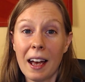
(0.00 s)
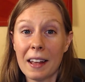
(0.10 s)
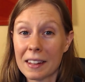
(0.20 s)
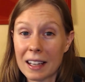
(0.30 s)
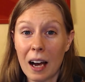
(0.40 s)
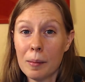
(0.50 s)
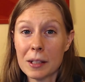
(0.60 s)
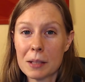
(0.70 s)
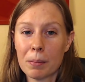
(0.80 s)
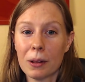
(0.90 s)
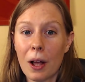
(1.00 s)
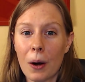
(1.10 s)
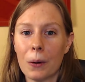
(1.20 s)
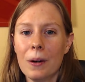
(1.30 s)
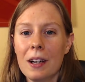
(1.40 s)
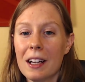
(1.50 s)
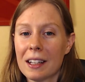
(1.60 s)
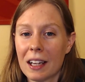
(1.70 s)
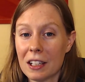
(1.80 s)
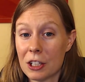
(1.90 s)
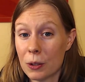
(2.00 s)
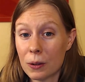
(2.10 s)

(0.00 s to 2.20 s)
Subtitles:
In the comments below, can you